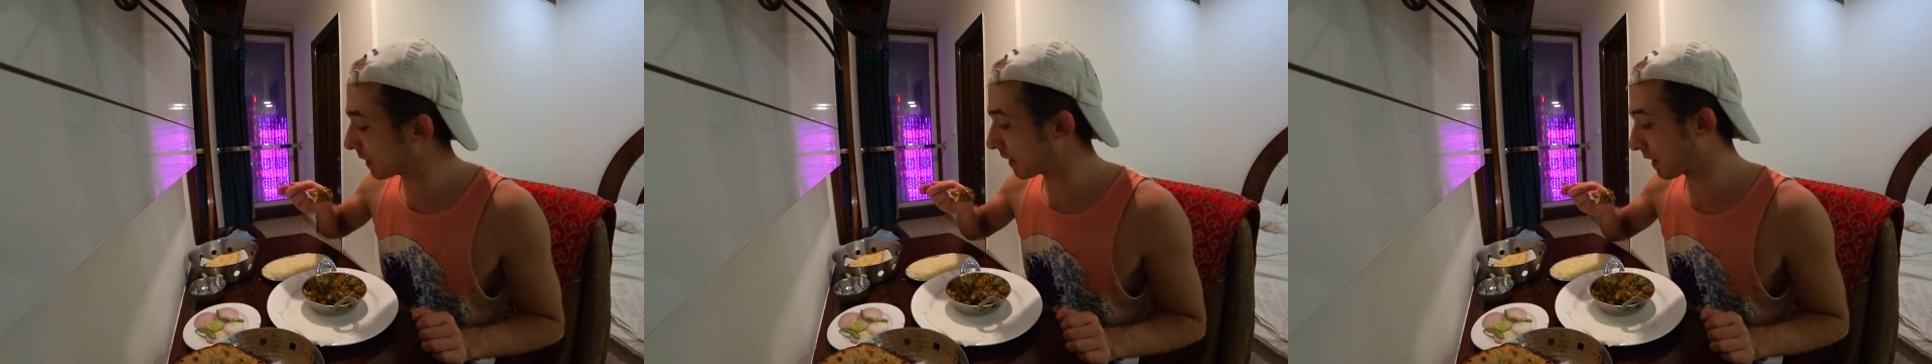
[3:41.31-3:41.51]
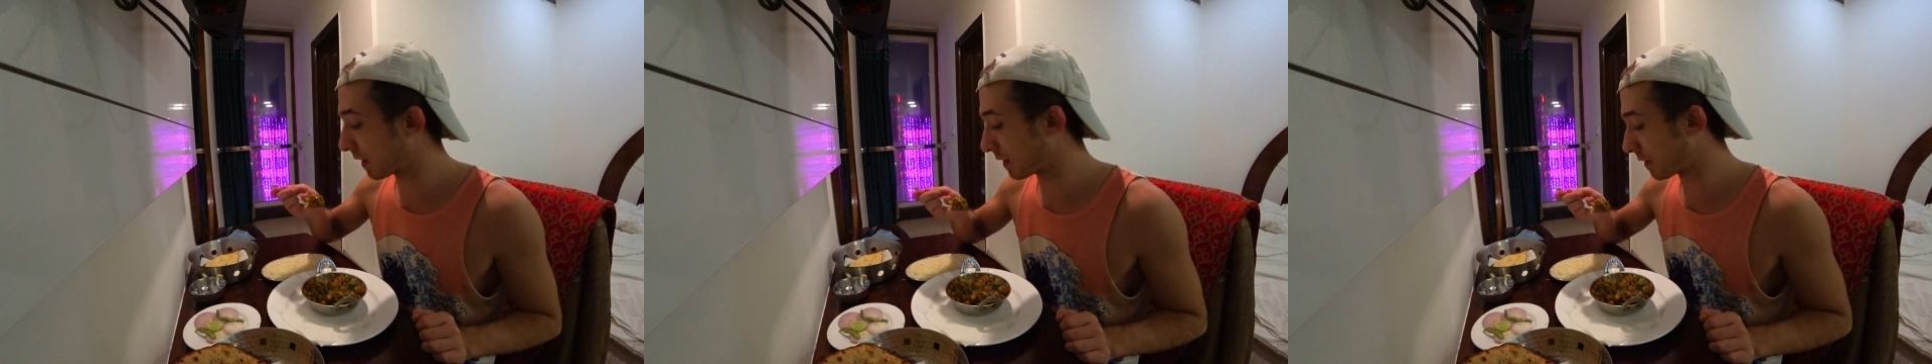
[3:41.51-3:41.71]

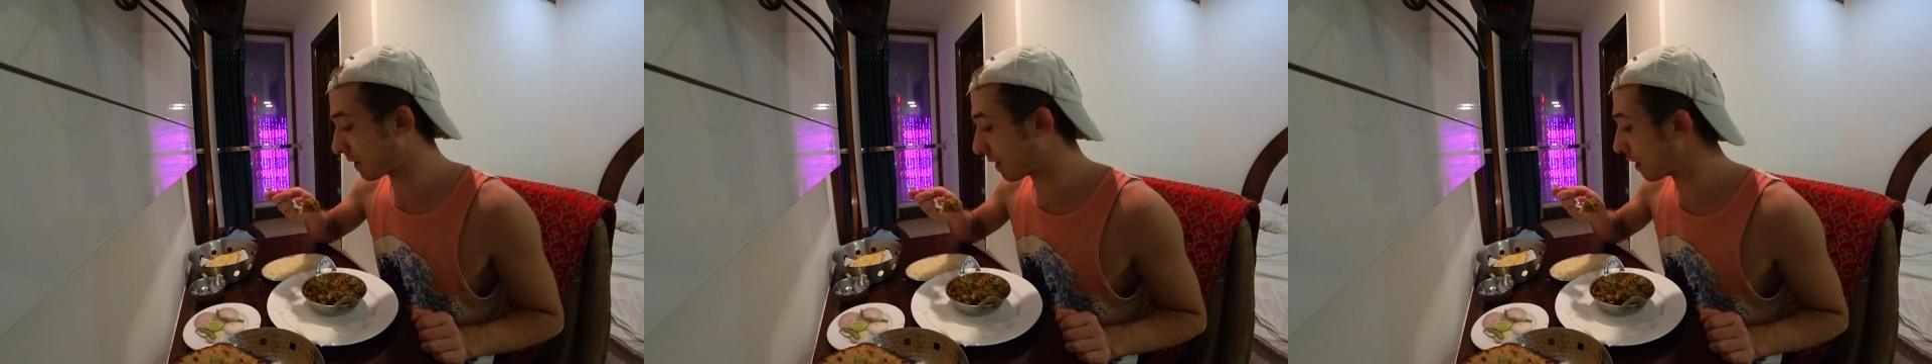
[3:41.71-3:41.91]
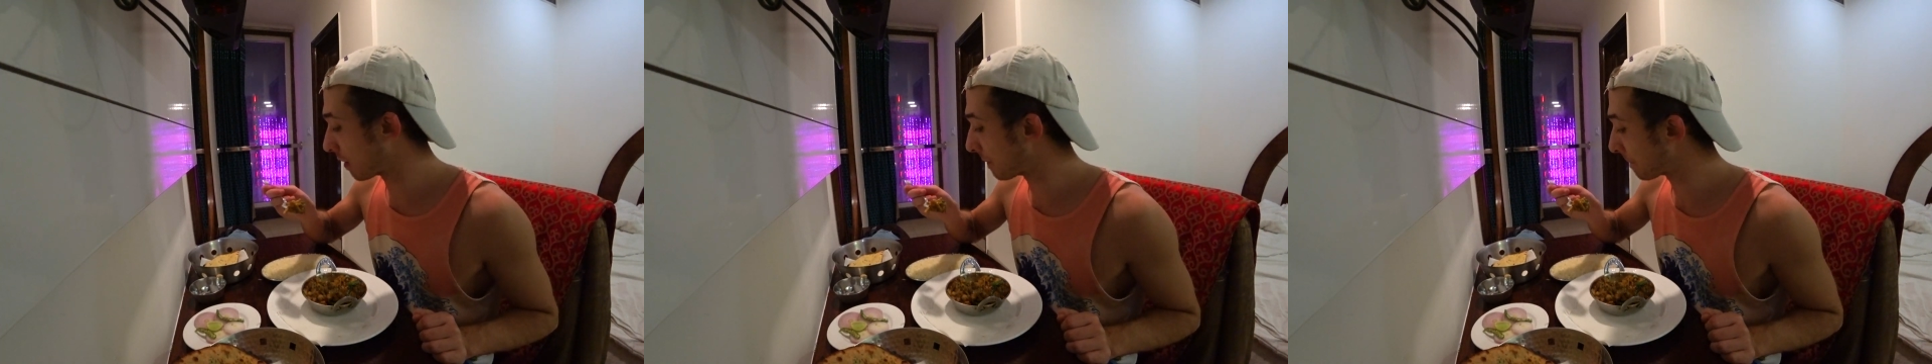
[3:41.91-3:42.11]
And
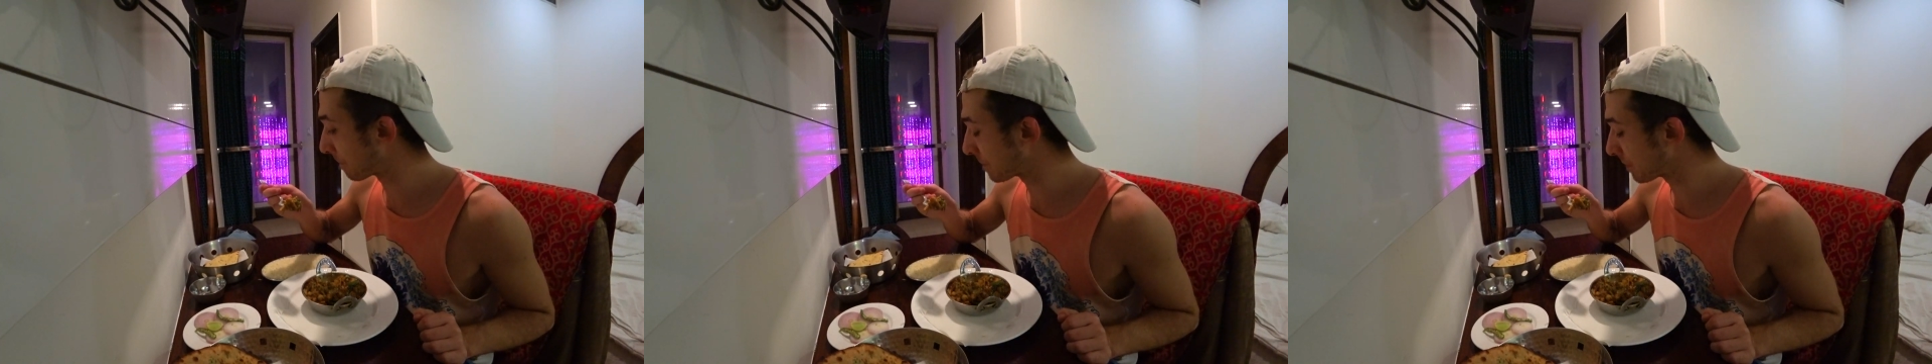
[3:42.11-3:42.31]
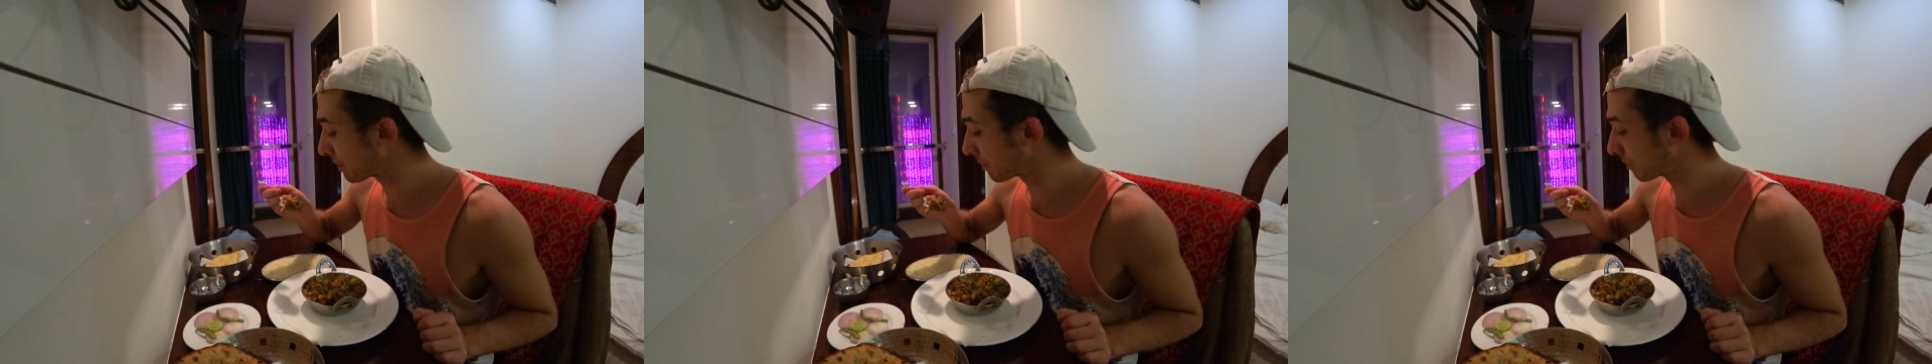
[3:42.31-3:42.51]

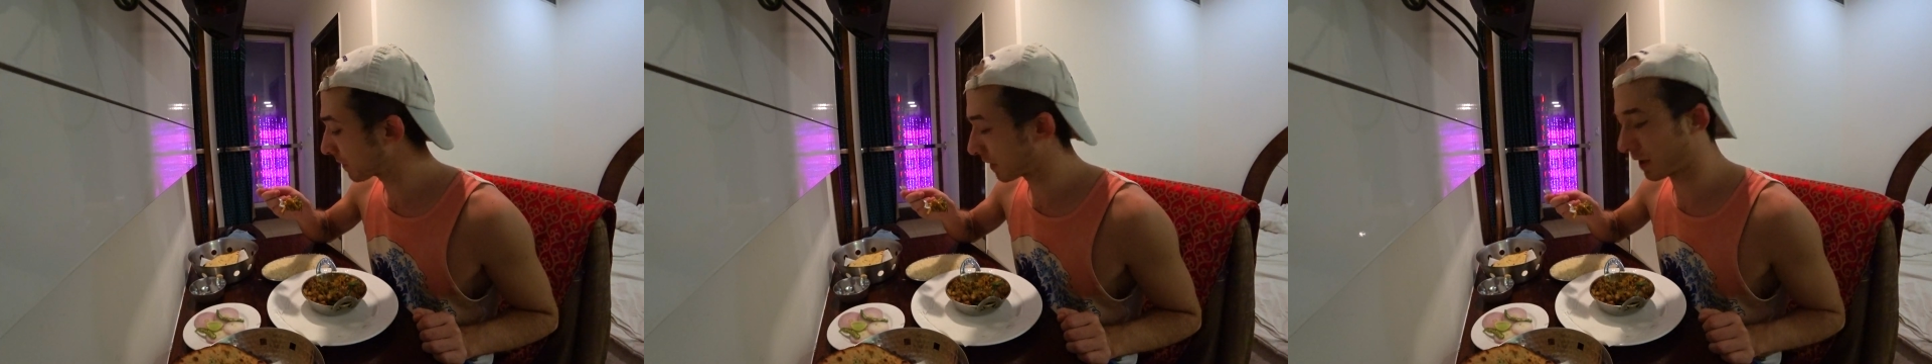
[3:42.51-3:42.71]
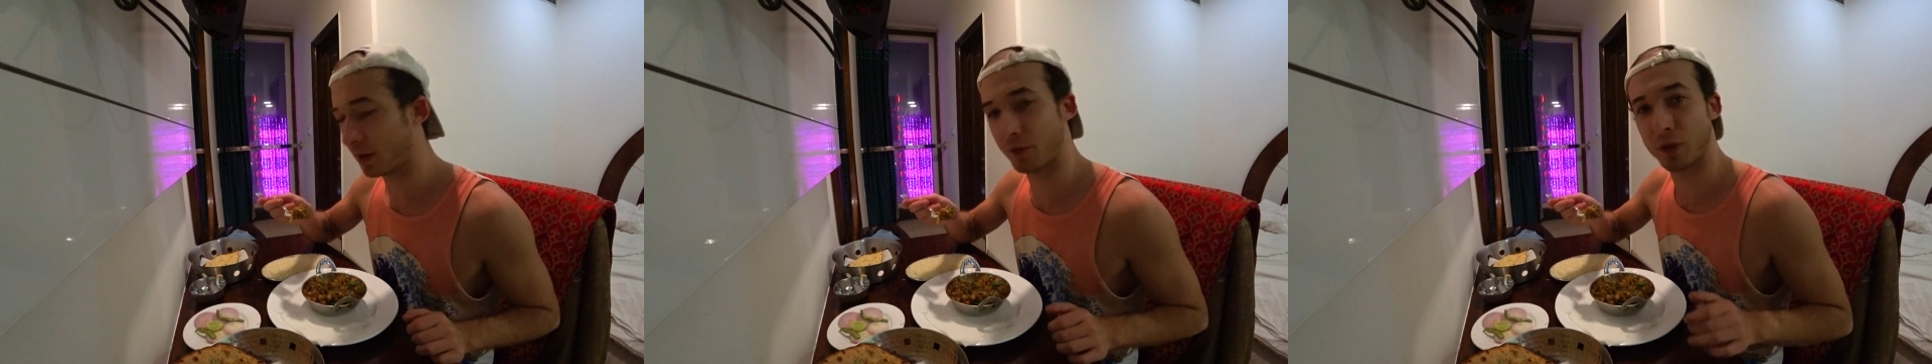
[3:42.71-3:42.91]

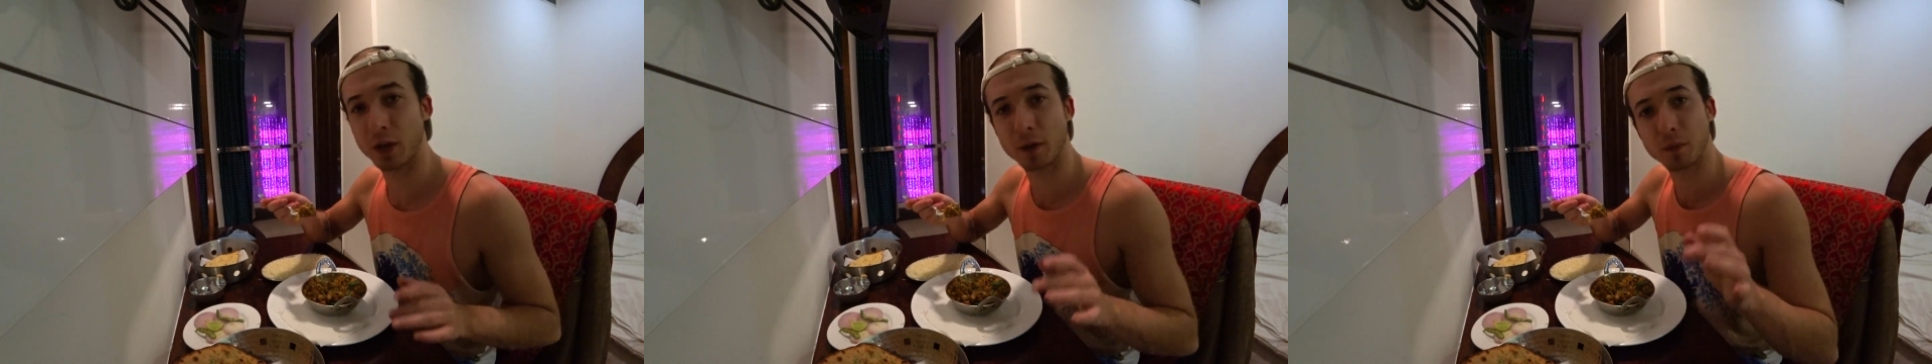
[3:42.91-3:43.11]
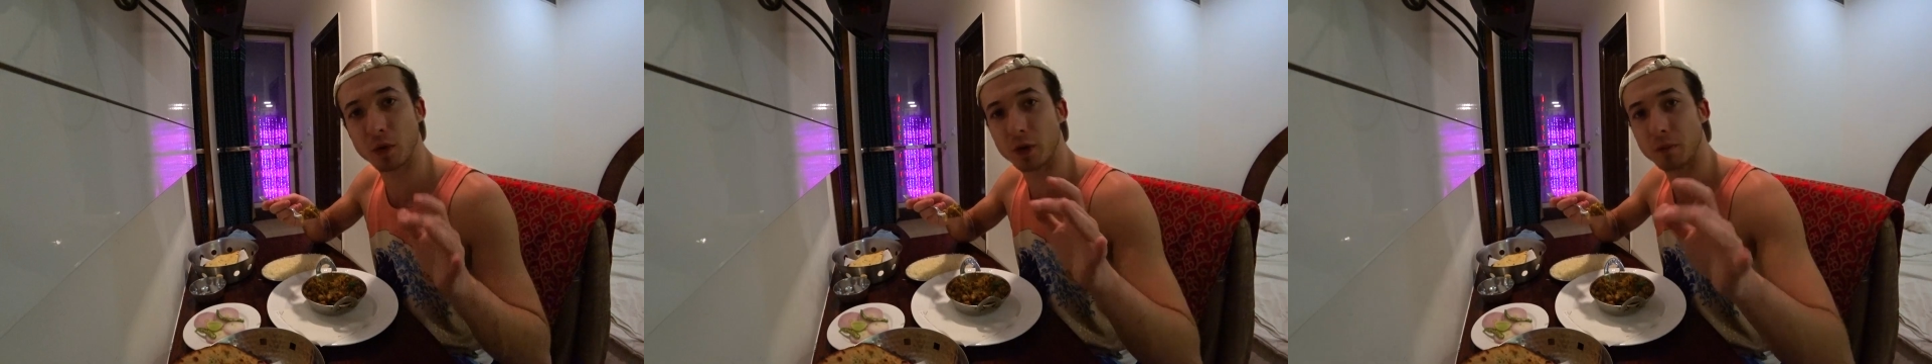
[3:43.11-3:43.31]
I
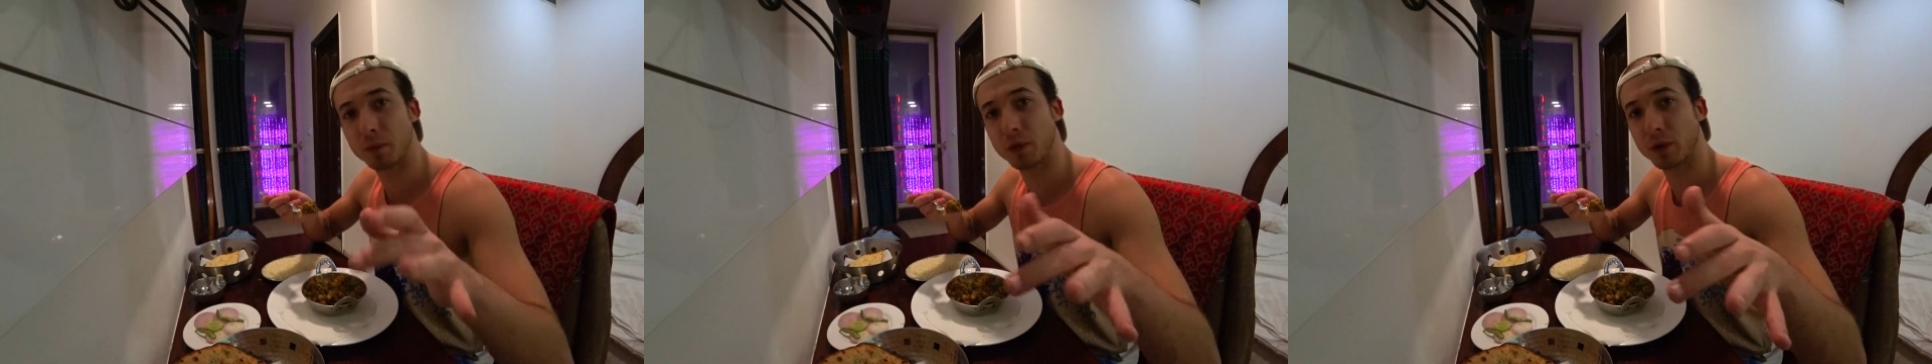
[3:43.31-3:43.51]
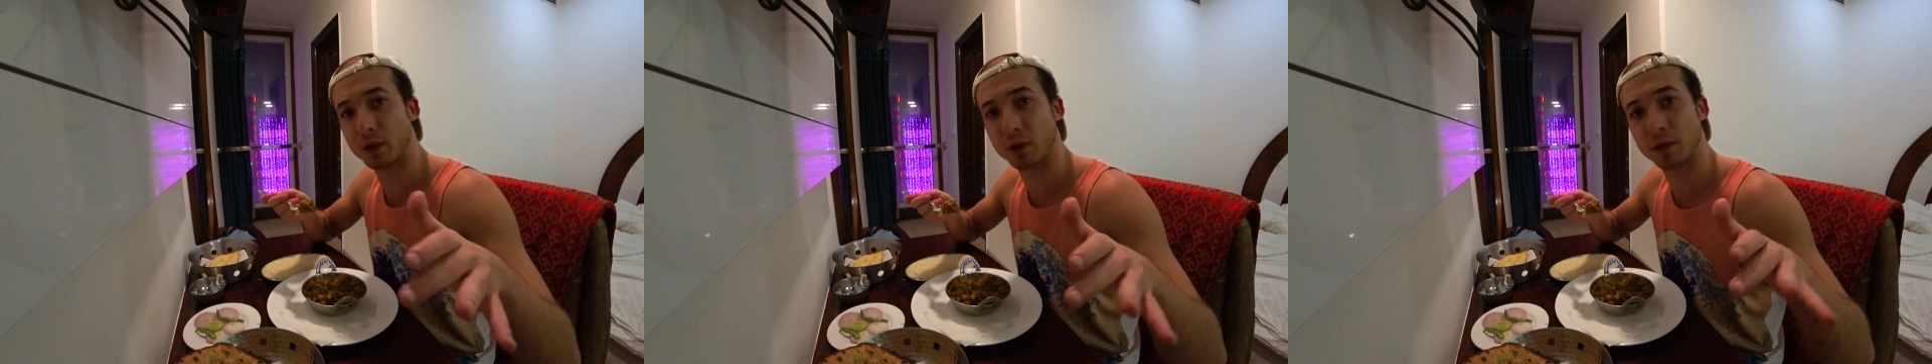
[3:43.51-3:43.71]
think I'm gonna
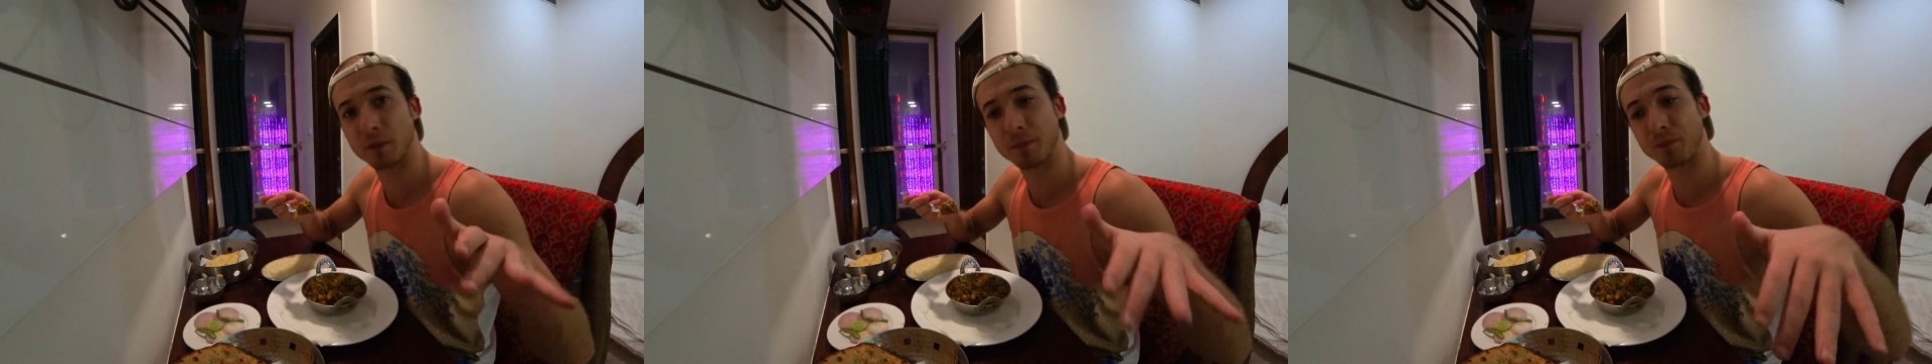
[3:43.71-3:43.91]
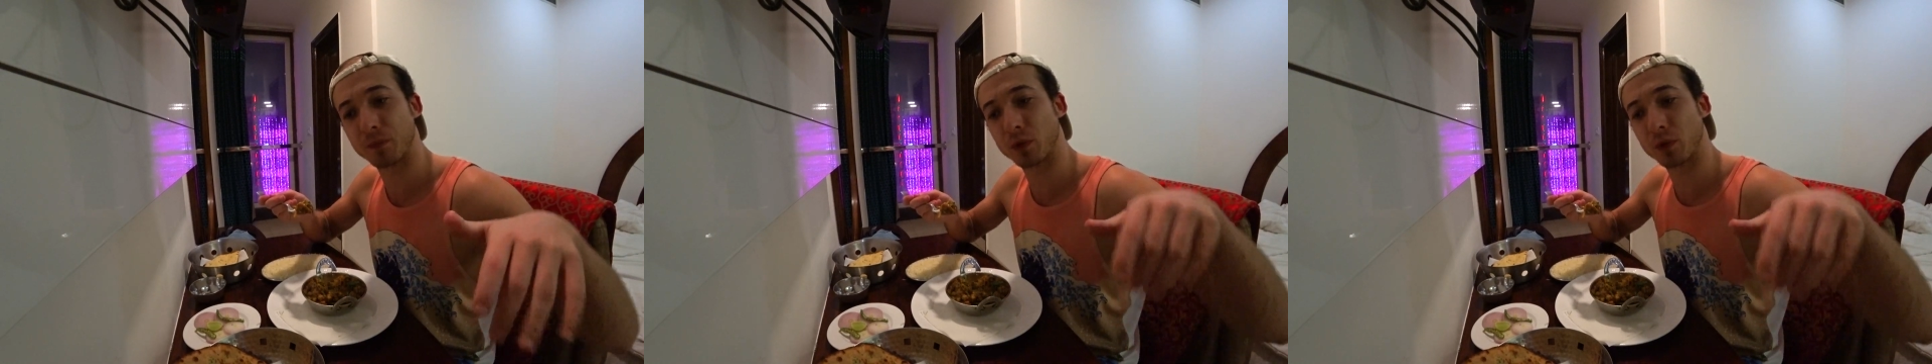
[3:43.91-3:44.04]
put a